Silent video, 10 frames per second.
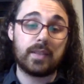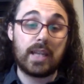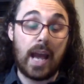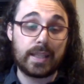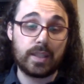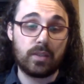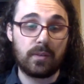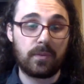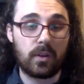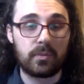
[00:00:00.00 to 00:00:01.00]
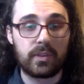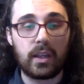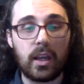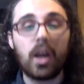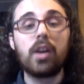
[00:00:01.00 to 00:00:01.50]
in the Nazi uniforms.
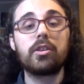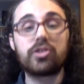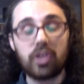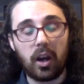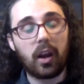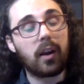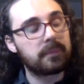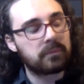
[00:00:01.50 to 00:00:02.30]
Sure.